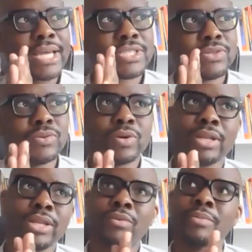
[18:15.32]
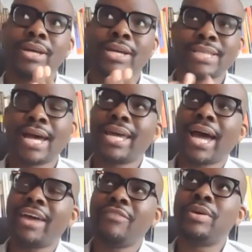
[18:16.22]
to ask you a little bit because
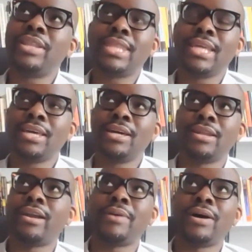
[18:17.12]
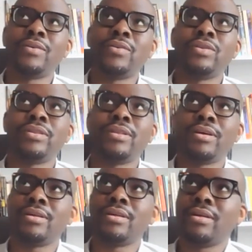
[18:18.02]
I I've been thinking a lot about
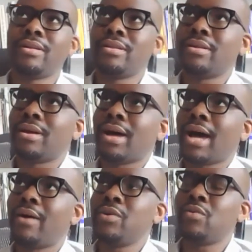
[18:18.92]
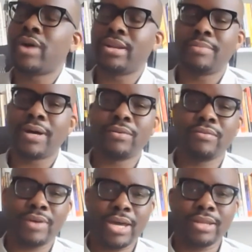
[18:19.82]
how you write about
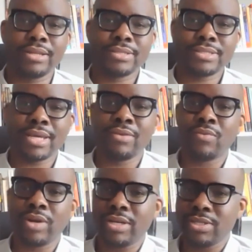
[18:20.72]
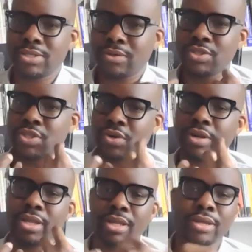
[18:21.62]
violence and Ray's own
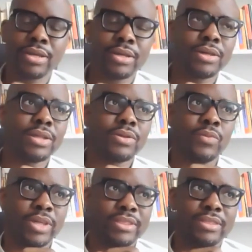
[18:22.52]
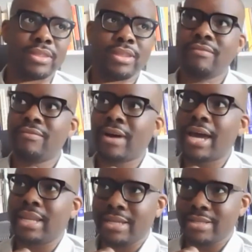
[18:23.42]
journey with
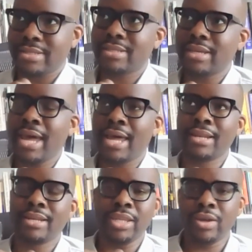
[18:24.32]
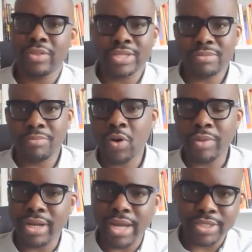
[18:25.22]
violence. And you know, this
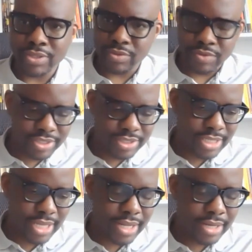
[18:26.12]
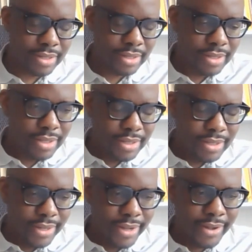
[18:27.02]
moment, as you just said,
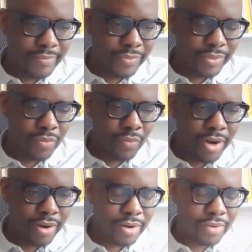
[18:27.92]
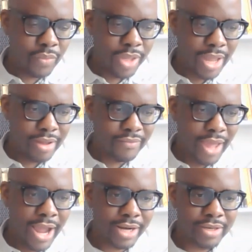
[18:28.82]
um, where we have
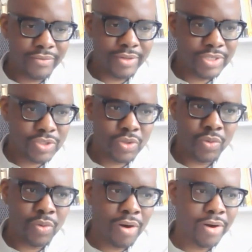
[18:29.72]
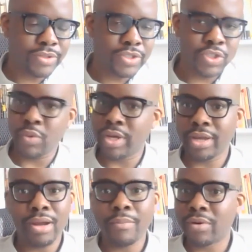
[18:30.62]
activists who are doing
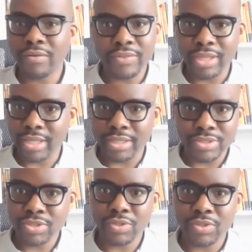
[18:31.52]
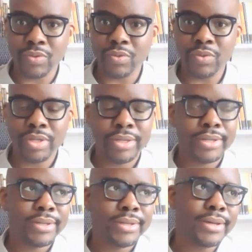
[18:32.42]
a number of things to
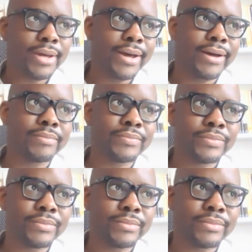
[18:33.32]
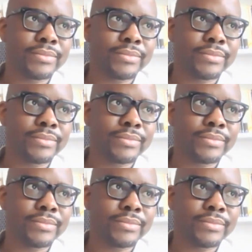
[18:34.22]
um,